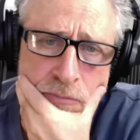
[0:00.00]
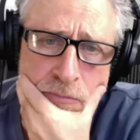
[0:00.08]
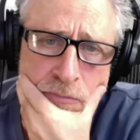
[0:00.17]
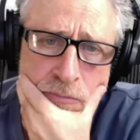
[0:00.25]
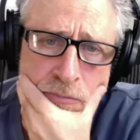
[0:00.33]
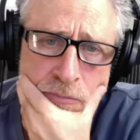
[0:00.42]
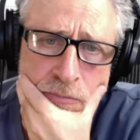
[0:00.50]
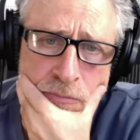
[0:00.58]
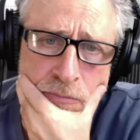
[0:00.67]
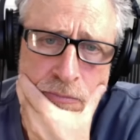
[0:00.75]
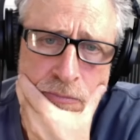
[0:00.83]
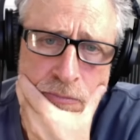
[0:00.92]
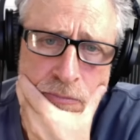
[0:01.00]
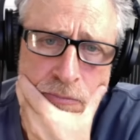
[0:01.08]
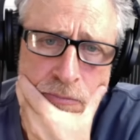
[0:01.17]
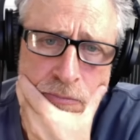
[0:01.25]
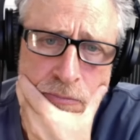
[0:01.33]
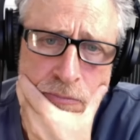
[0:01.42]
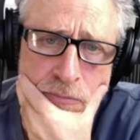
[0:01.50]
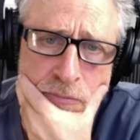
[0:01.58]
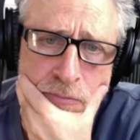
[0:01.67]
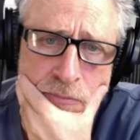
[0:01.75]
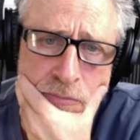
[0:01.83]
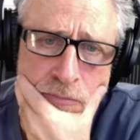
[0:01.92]

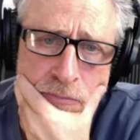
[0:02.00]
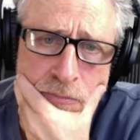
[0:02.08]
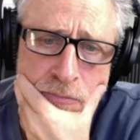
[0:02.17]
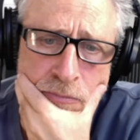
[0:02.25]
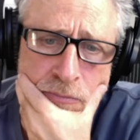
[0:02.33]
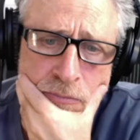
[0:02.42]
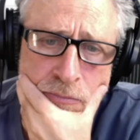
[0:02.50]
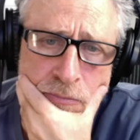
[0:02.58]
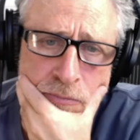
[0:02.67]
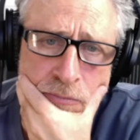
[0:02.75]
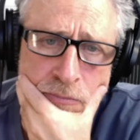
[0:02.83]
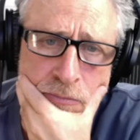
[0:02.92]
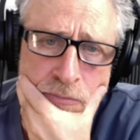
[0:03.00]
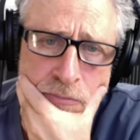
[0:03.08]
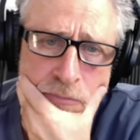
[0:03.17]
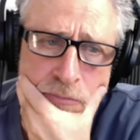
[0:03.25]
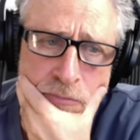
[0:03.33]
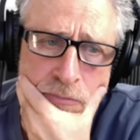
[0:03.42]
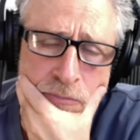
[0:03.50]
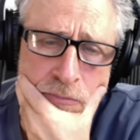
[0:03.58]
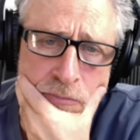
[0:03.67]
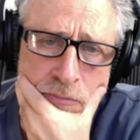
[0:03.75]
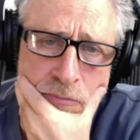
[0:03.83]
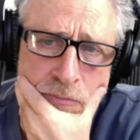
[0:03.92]

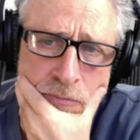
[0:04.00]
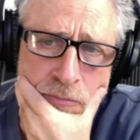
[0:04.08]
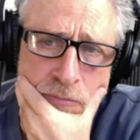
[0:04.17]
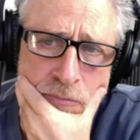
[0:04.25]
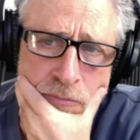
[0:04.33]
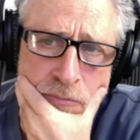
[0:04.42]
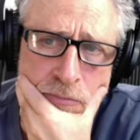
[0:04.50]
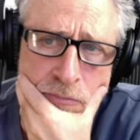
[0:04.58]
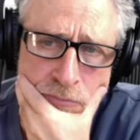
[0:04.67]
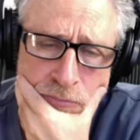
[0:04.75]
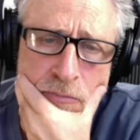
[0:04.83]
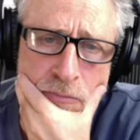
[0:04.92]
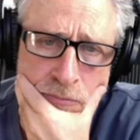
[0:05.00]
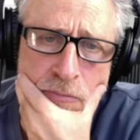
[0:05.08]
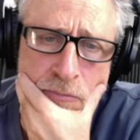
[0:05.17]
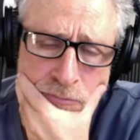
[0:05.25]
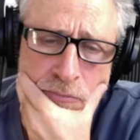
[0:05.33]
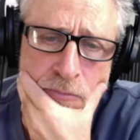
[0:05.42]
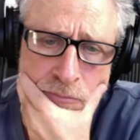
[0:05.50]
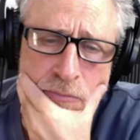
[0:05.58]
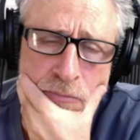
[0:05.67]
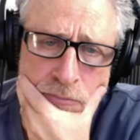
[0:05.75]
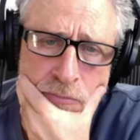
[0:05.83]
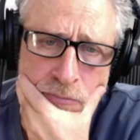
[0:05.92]

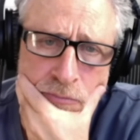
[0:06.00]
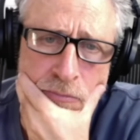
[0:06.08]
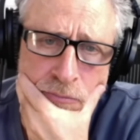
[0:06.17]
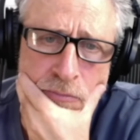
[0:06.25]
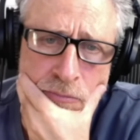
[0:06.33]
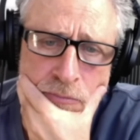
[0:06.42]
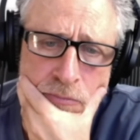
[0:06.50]
[no speech]